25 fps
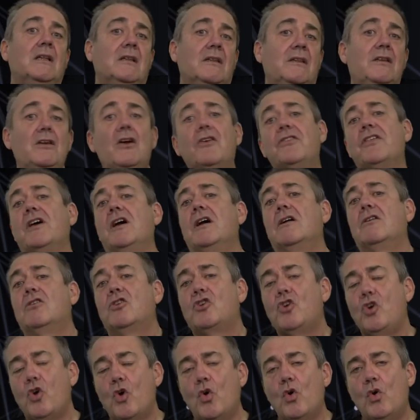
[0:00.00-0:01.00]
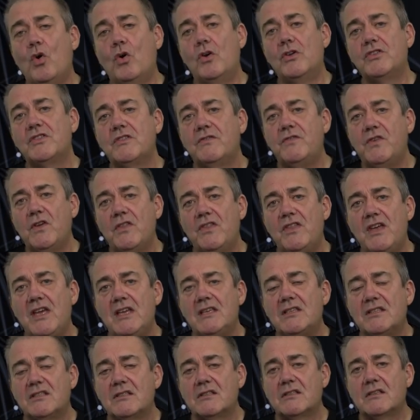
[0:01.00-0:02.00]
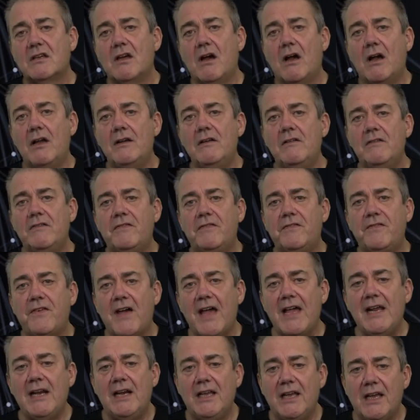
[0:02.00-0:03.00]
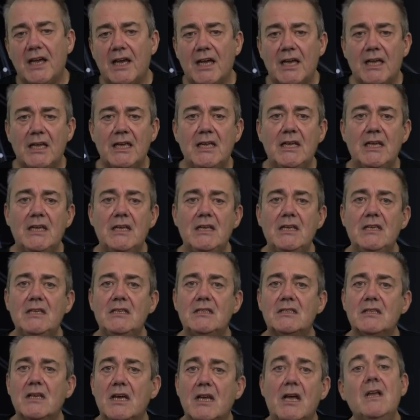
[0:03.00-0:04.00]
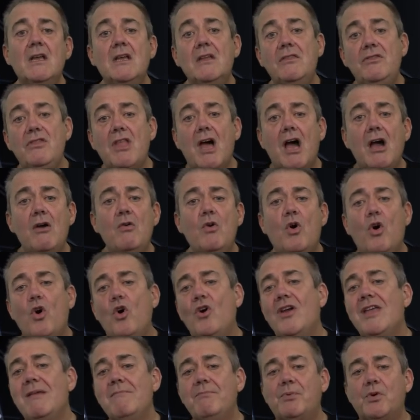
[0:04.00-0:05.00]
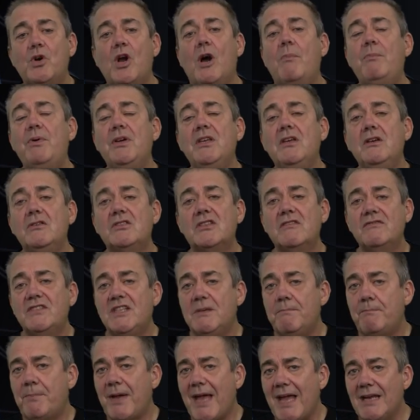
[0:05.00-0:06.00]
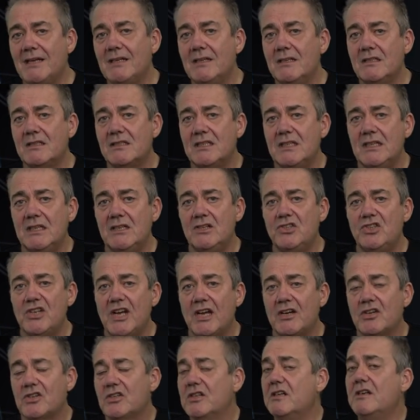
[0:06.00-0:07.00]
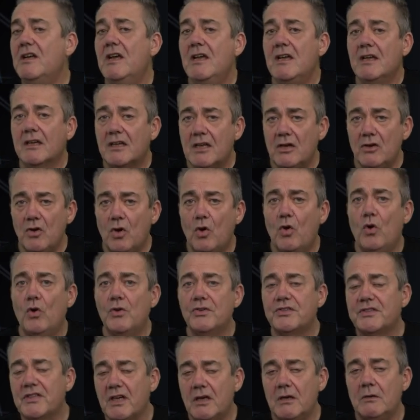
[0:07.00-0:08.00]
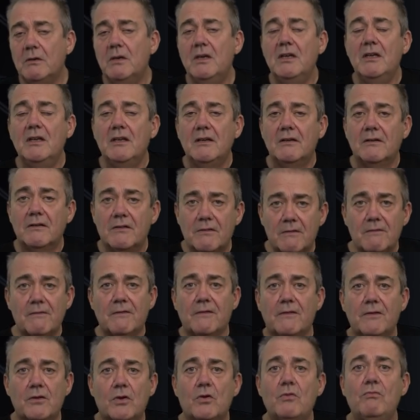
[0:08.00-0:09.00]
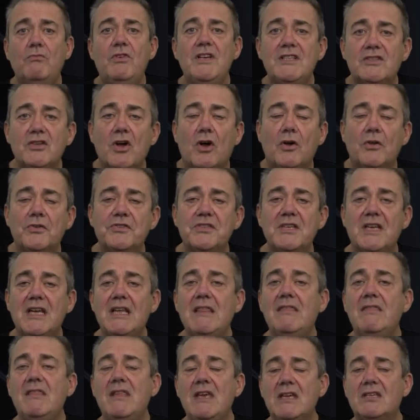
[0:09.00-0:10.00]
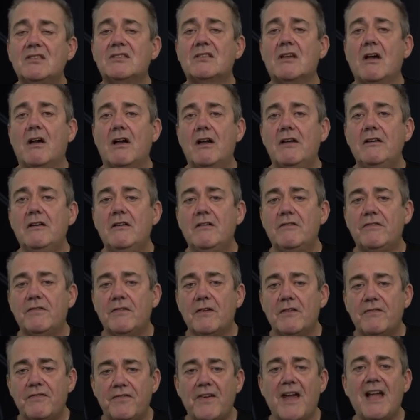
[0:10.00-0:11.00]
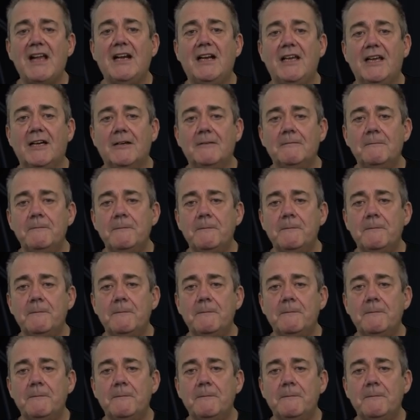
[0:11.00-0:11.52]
The other cause for this kind of failure is uh, no or improper use of dependency injection can also result in this kind of failure.